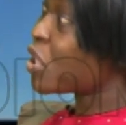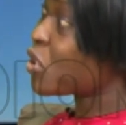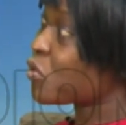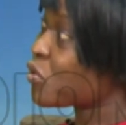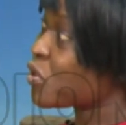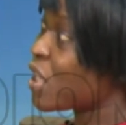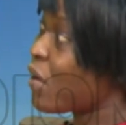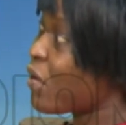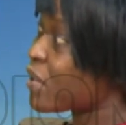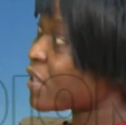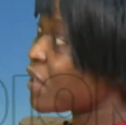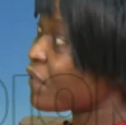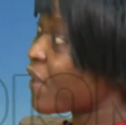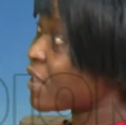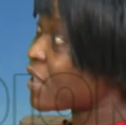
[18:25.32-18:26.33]
to see
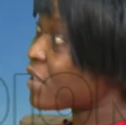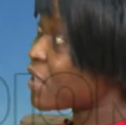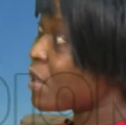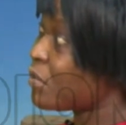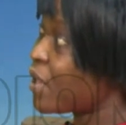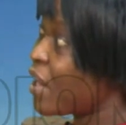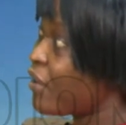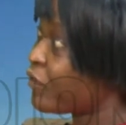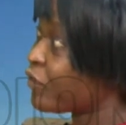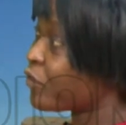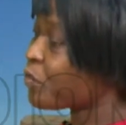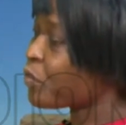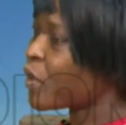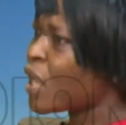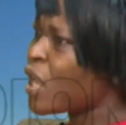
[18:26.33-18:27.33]
ourselves at the same level.
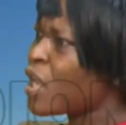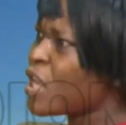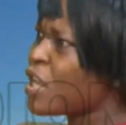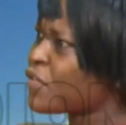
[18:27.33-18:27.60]
If